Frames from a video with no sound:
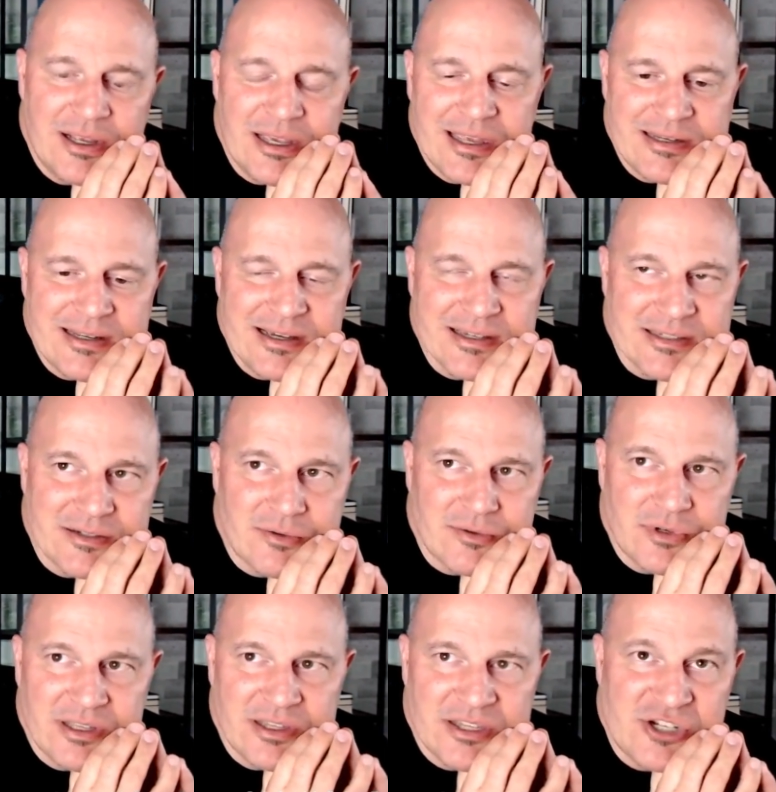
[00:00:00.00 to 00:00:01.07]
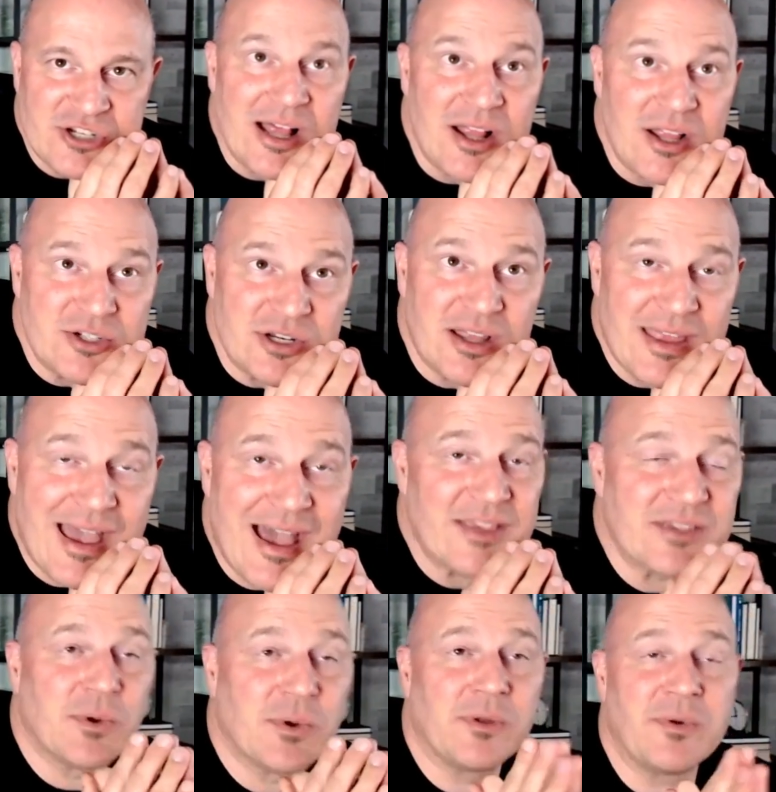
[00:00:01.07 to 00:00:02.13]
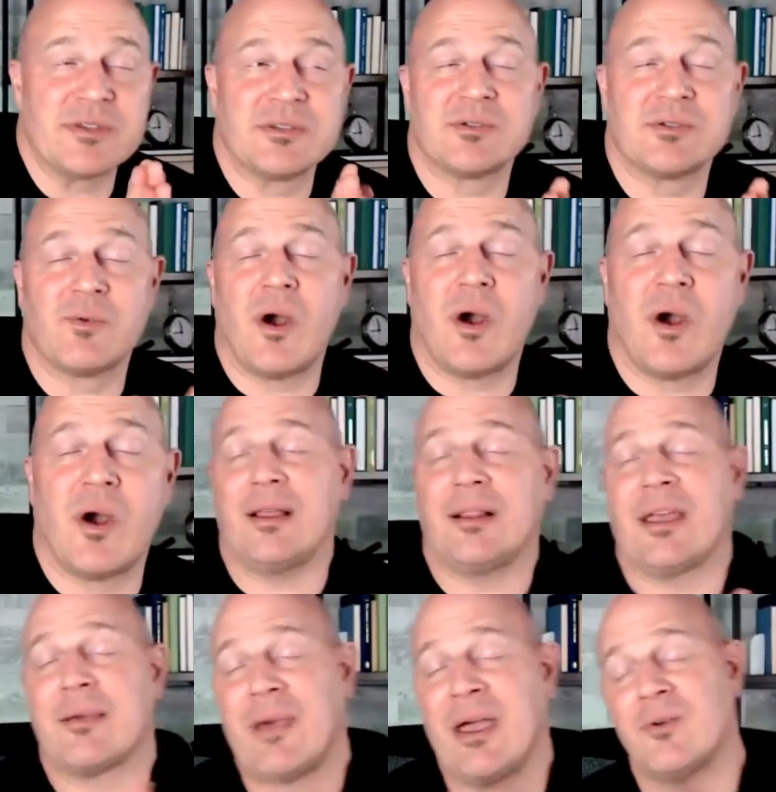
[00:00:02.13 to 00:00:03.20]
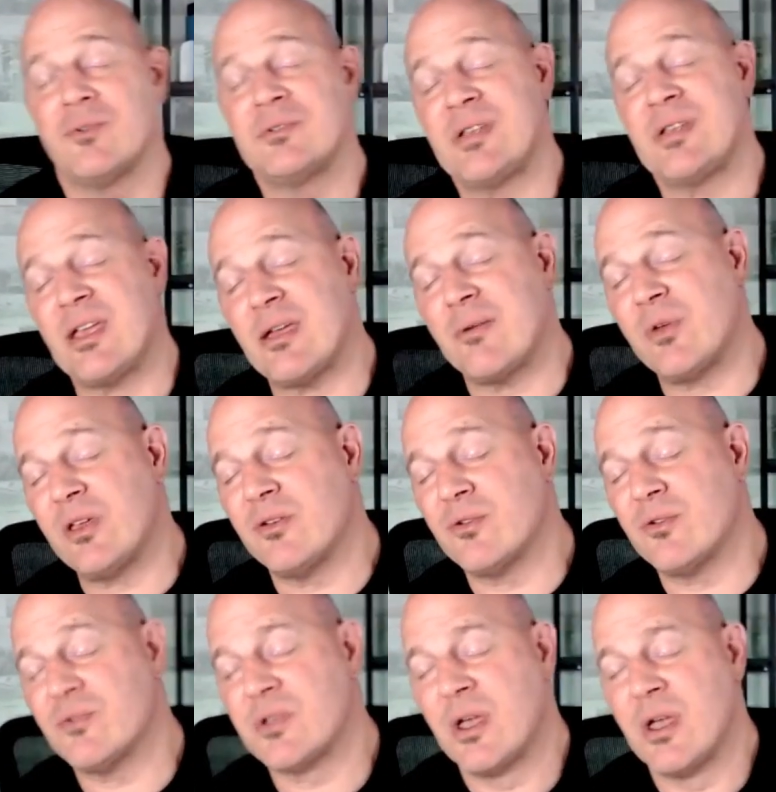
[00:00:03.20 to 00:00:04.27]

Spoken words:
It doesn't really, the challenge on that, that's one of the reasons why, like my own team, we use